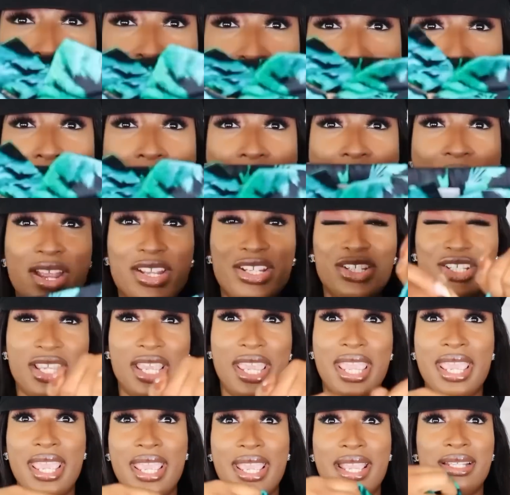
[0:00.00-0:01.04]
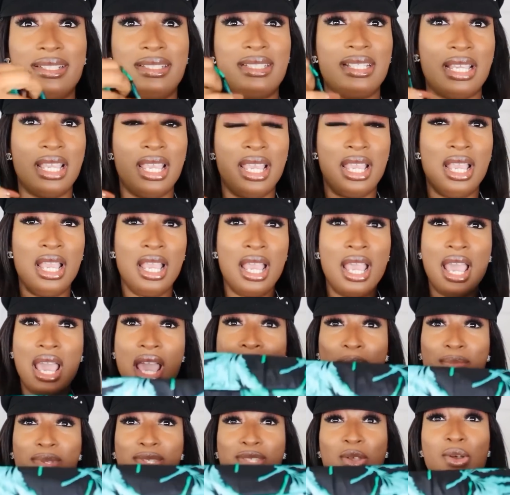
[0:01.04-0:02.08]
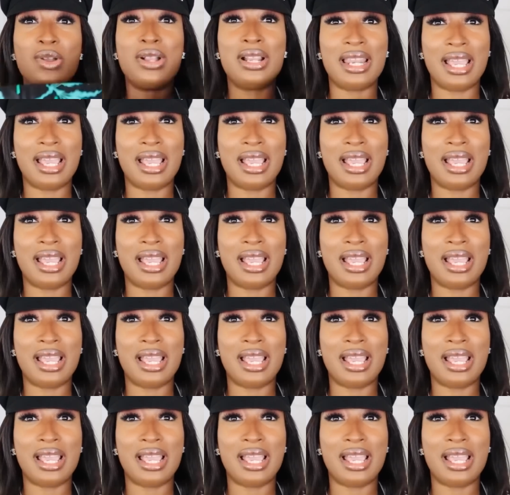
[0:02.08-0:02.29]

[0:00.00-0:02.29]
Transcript: large and i'm so